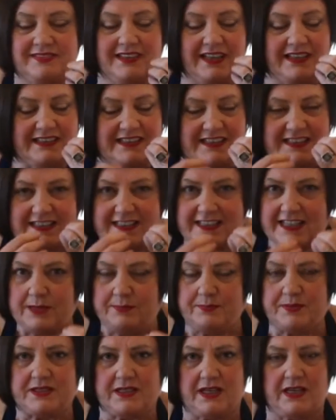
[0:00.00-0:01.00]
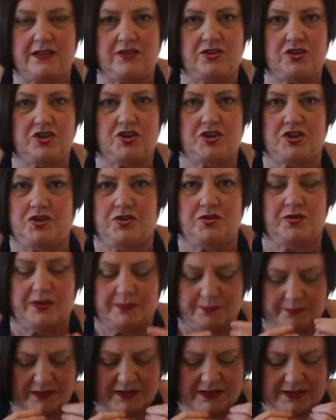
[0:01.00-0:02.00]
It seeps into
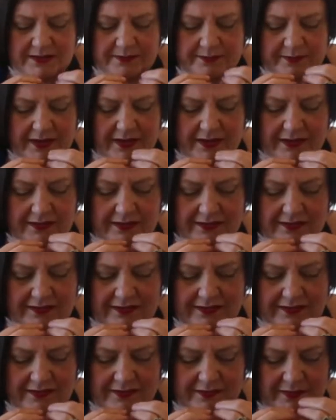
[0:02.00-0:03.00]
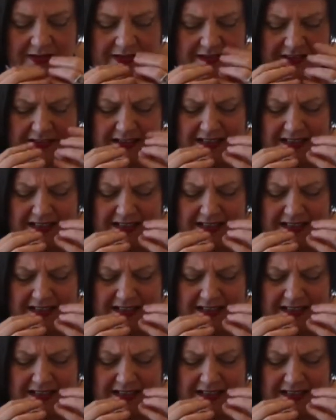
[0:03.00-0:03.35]
these